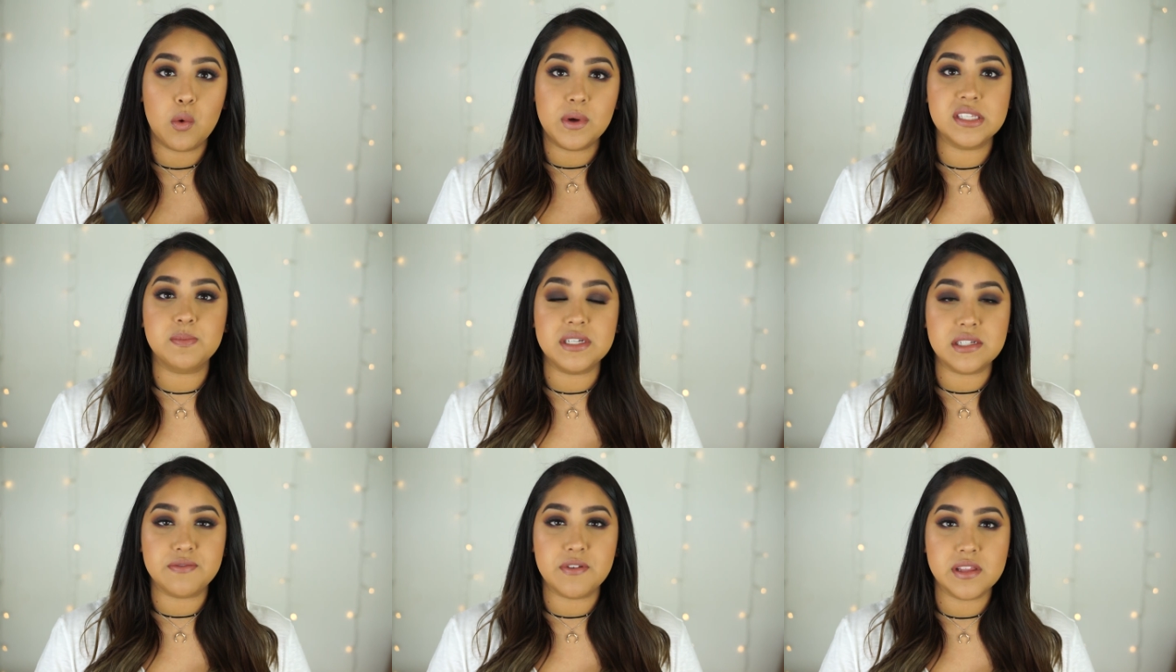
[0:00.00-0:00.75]
always
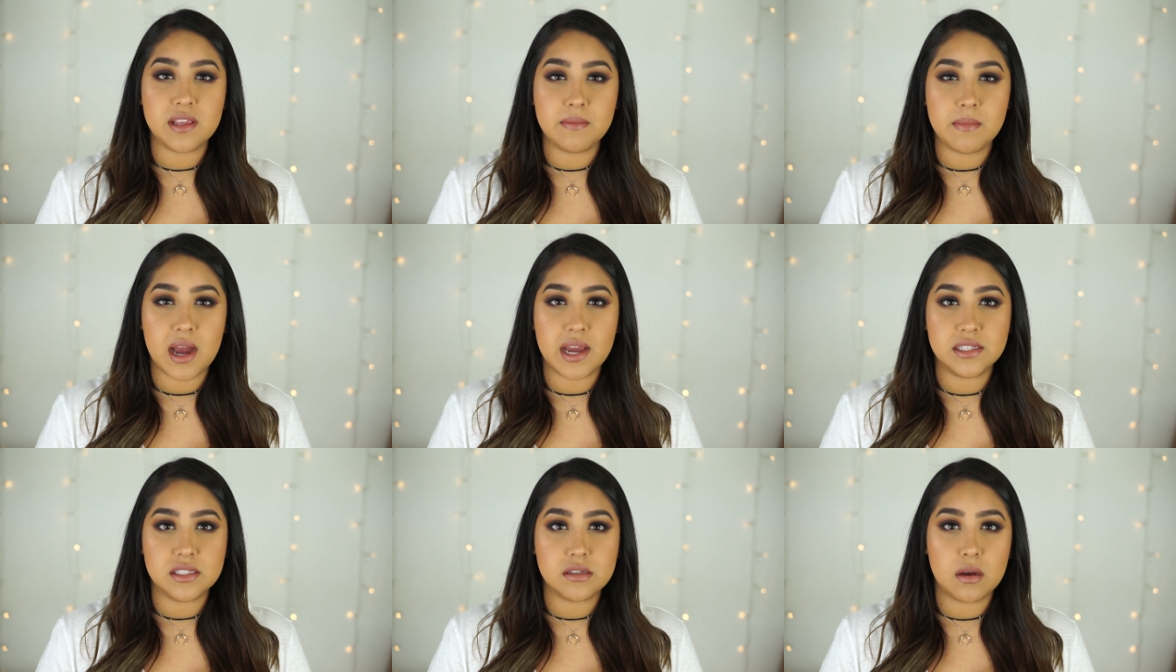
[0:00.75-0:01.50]
be different than
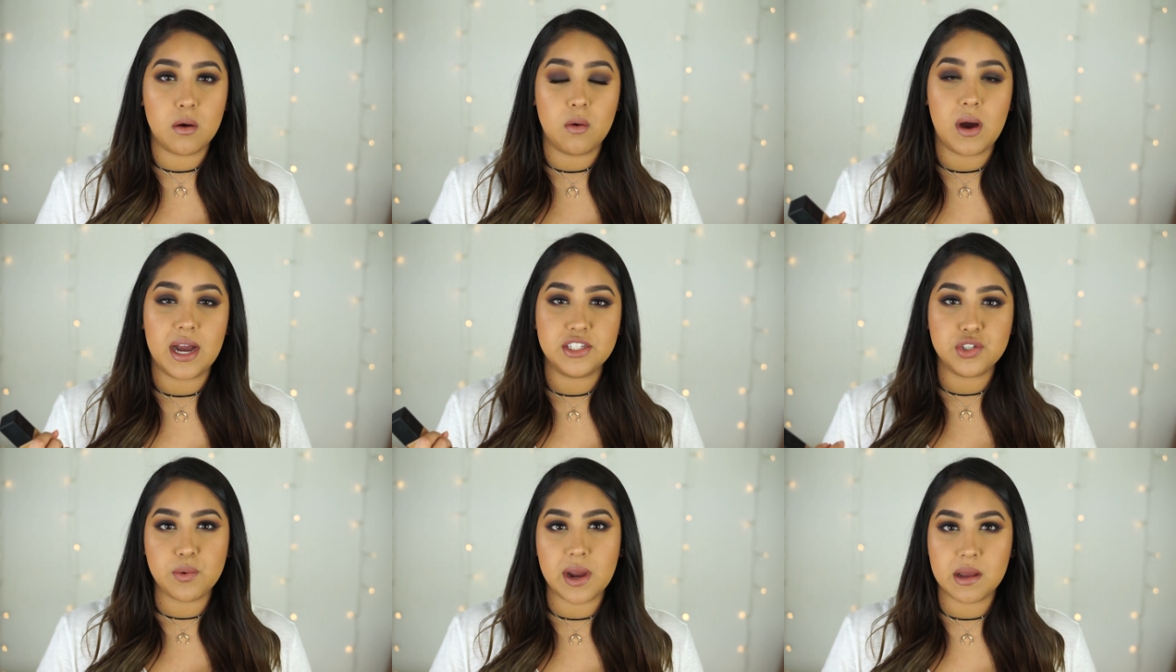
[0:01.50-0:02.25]
mine, so I
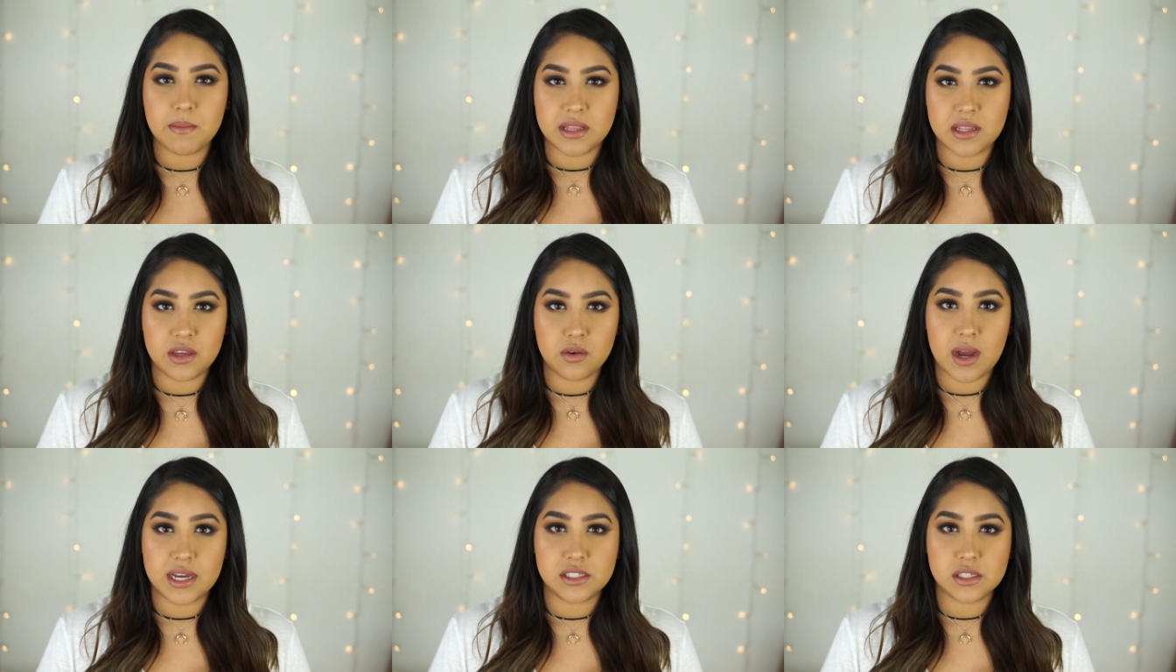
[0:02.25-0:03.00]
do recommend that you
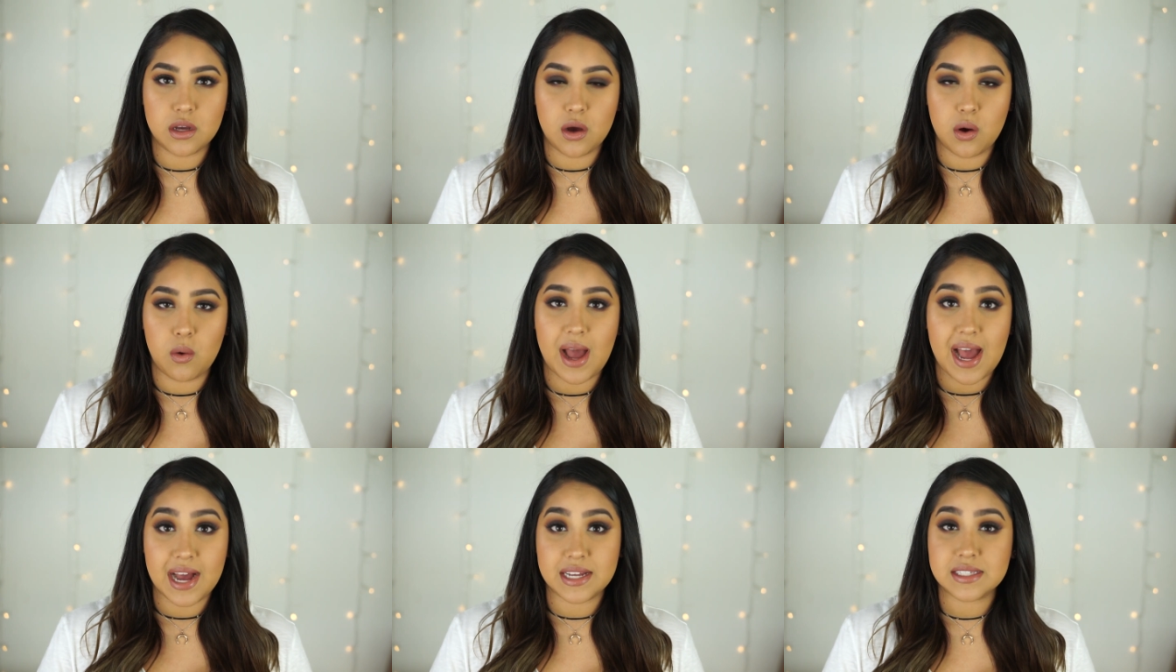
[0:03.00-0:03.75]
guys go
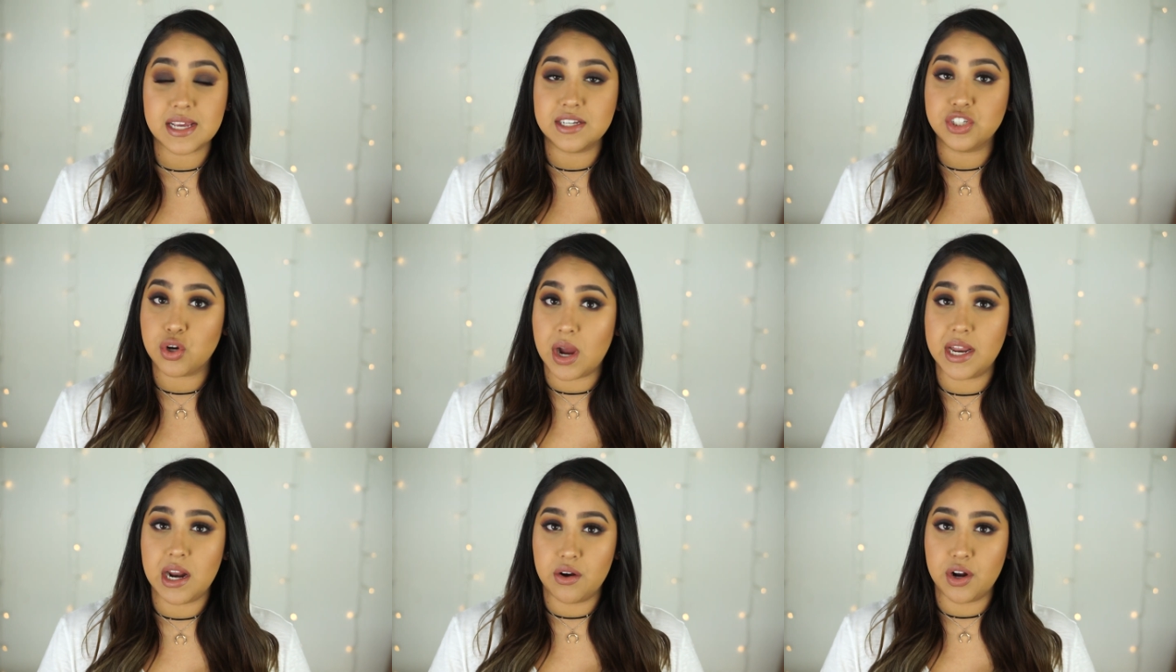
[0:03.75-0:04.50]
ask and
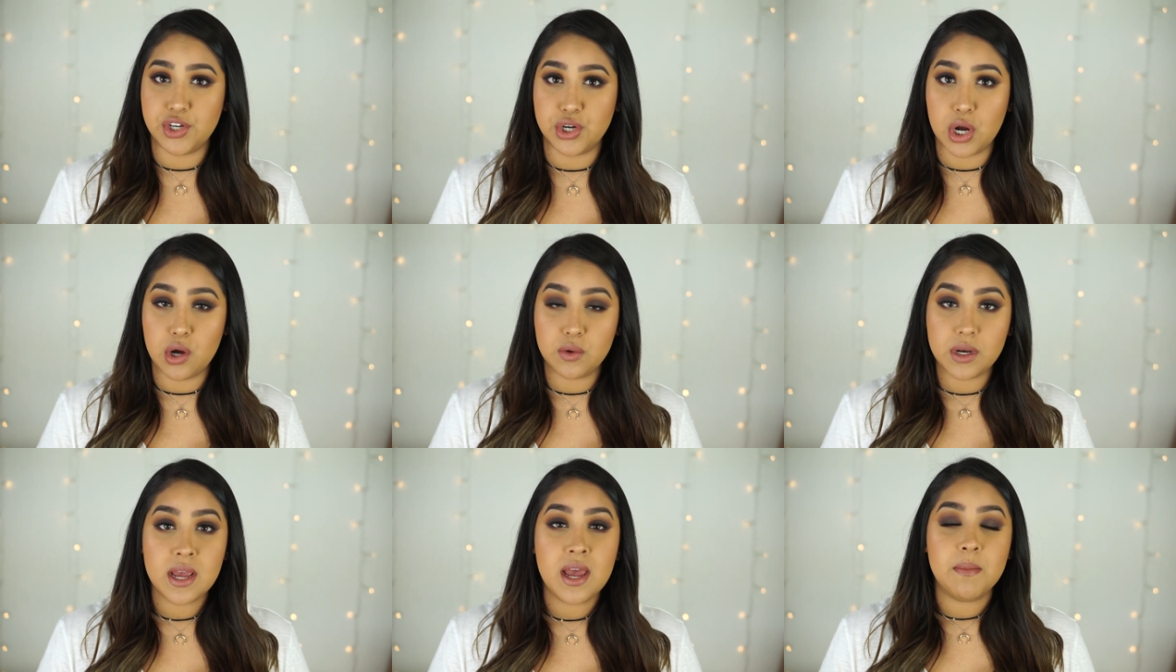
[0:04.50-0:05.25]
try it out on your
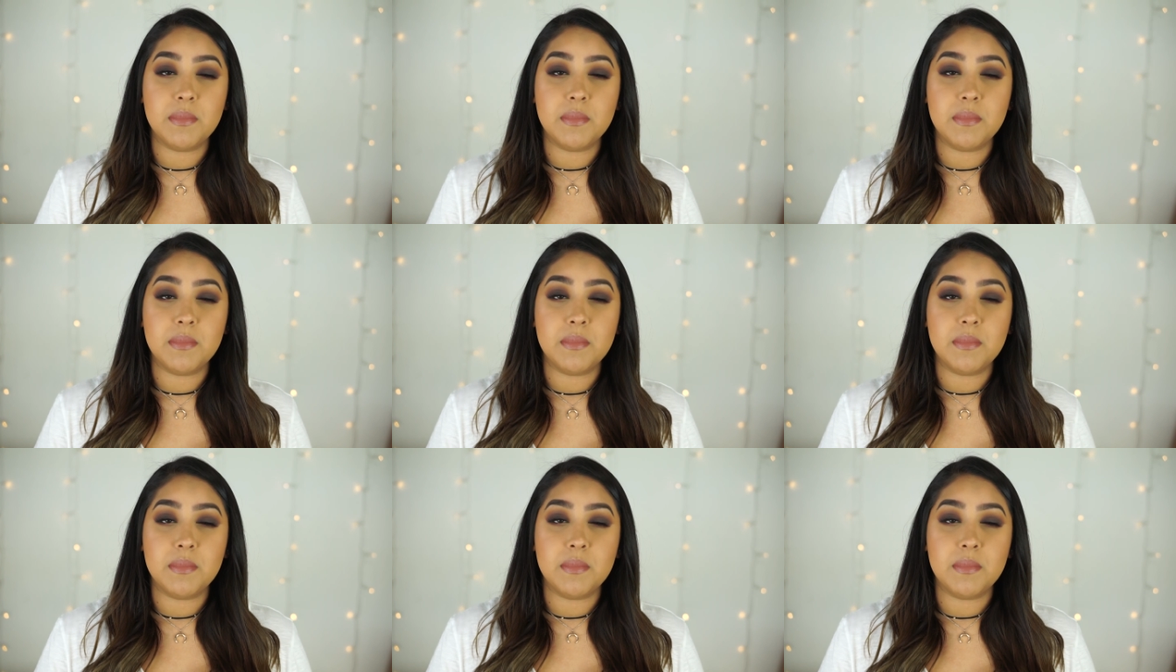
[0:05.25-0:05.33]
own.